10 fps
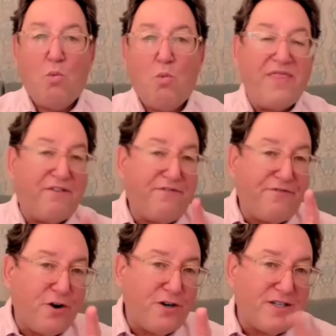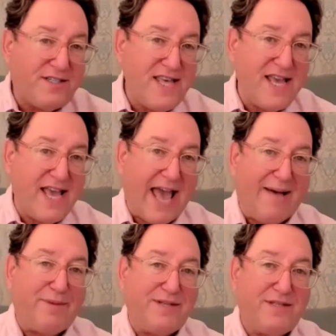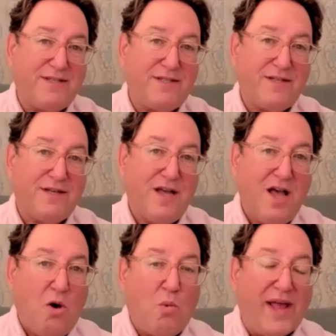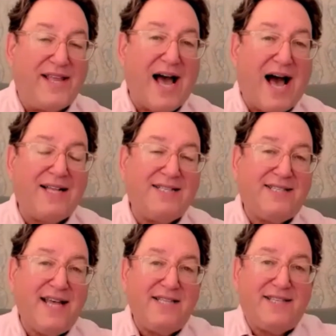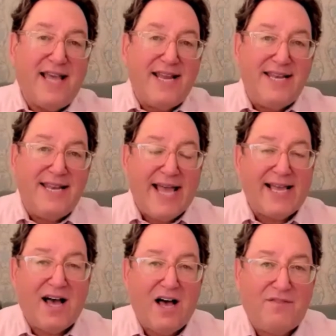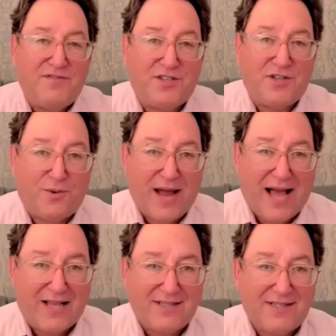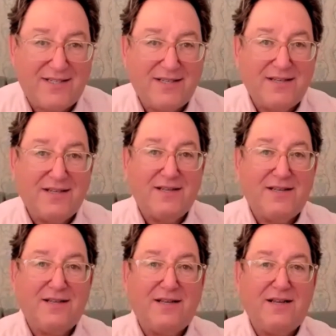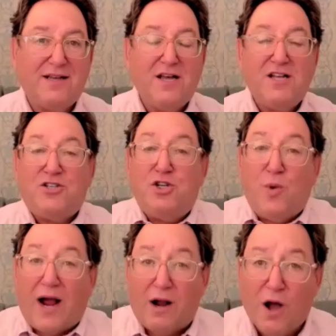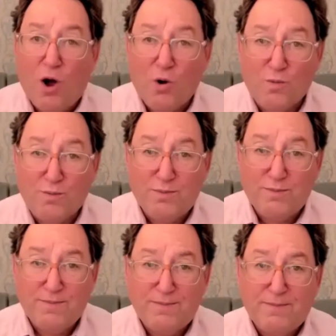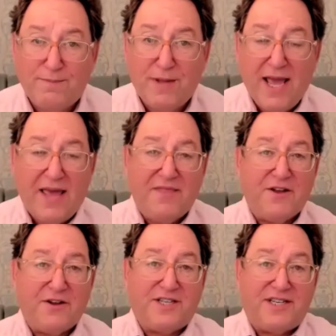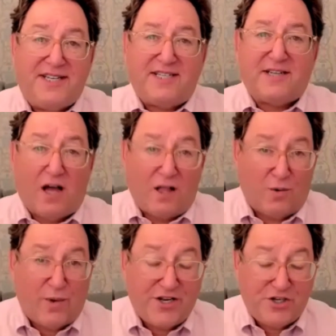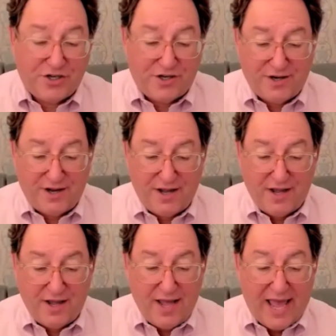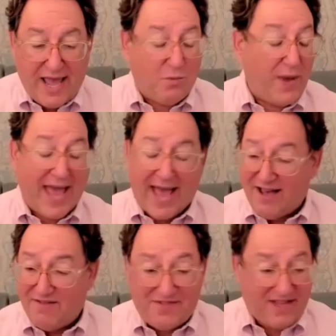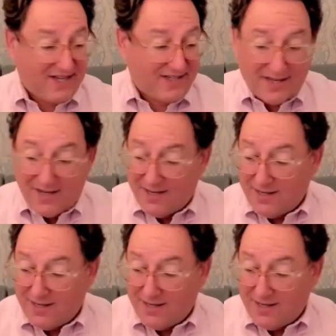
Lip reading: When the first thing happens, when God sends a nega of tzaras to our home, and there is a discoloration, and we have this